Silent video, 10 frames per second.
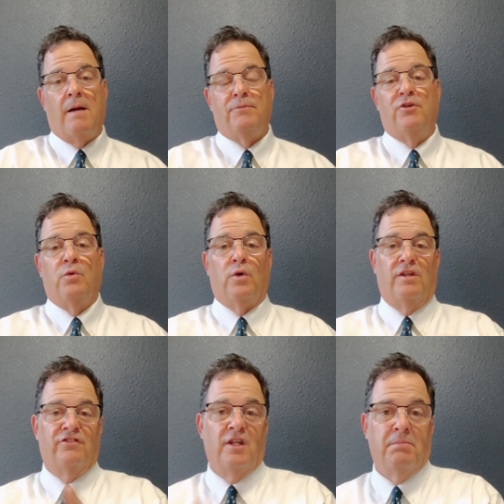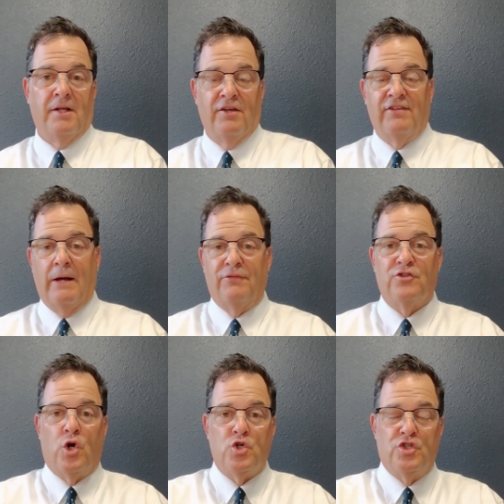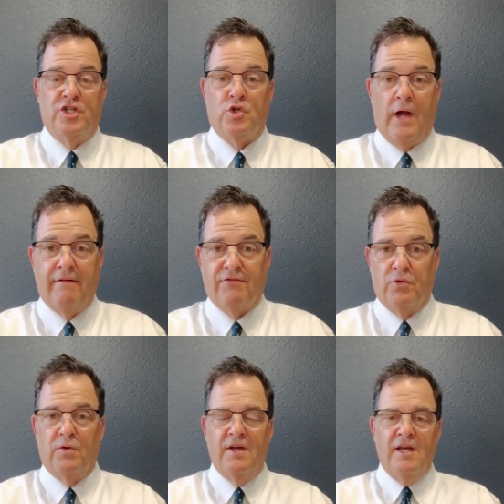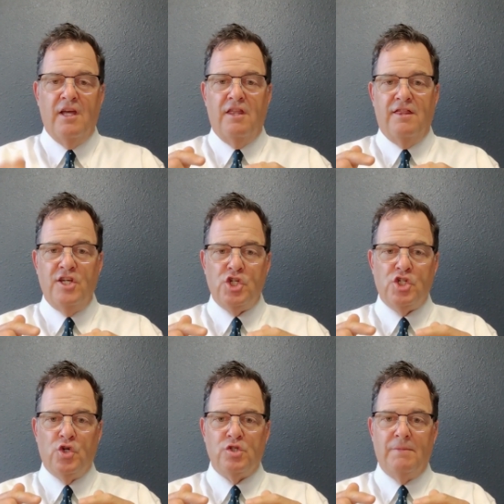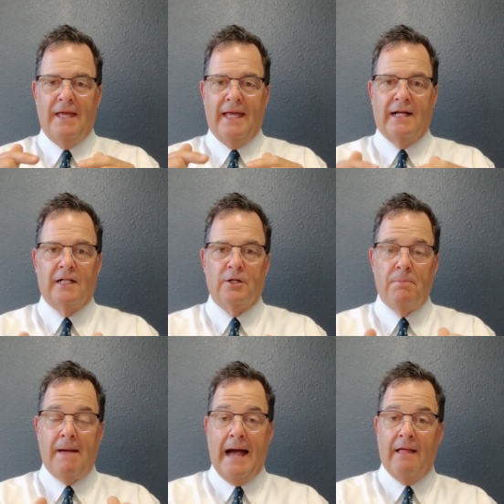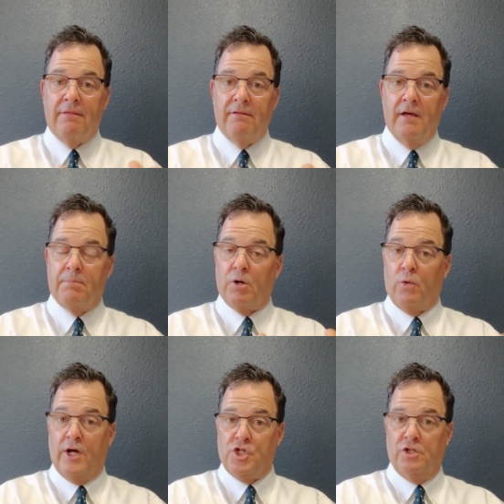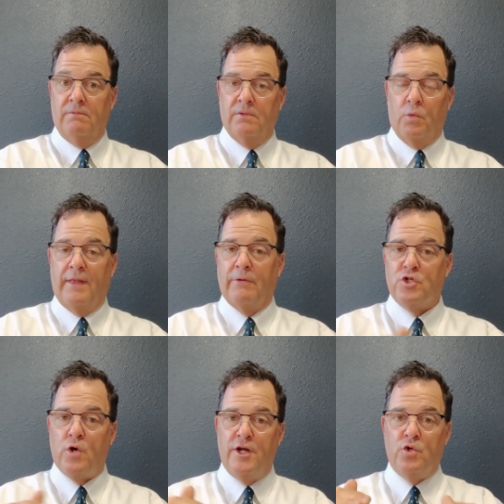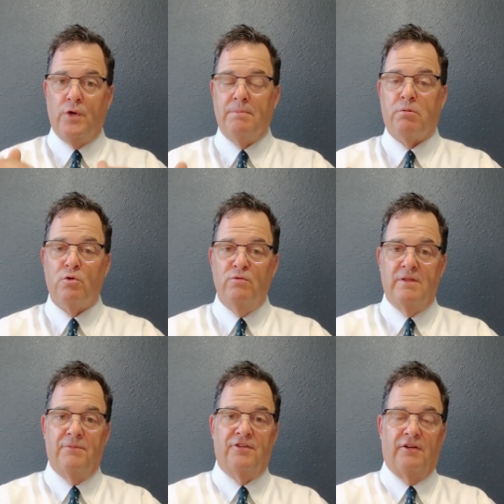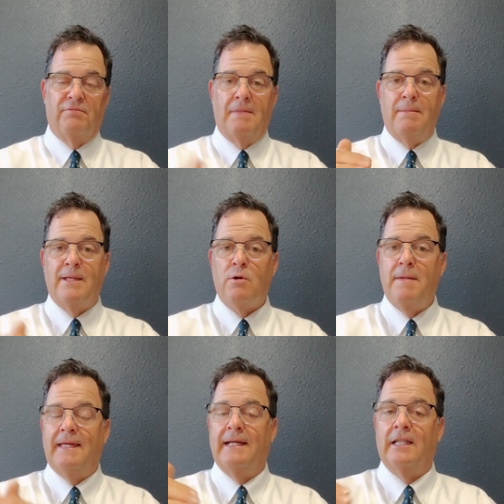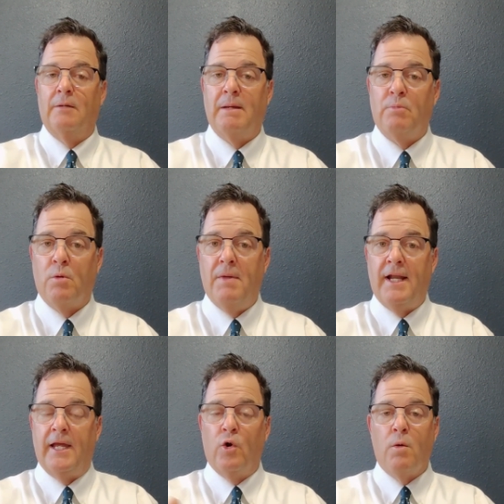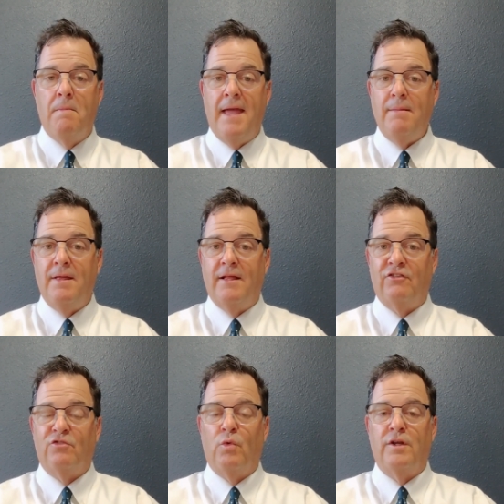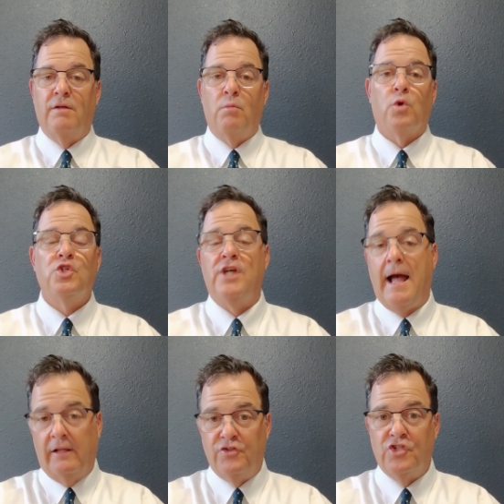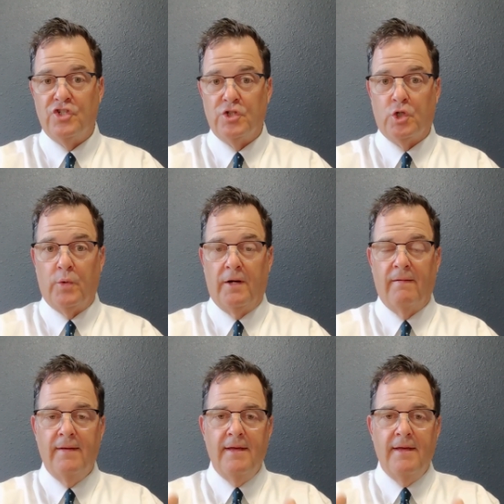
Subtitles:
opportunity to work at this other place, and I was in charge of the drive-through. This shows me a clear path, a progression, where they were trying to improve themselves. Maybe they were making a little bit more money, or maybe they just wanted more challenges in their career.